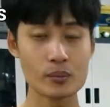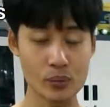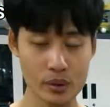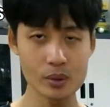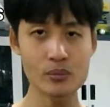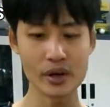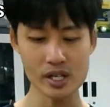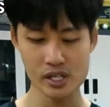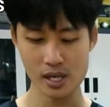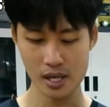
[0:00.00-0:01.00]
premium
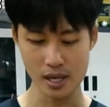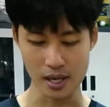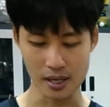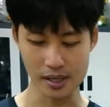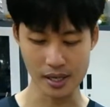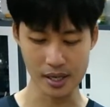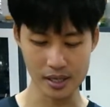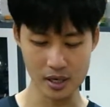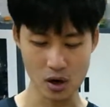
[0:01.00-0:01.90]
range, and then it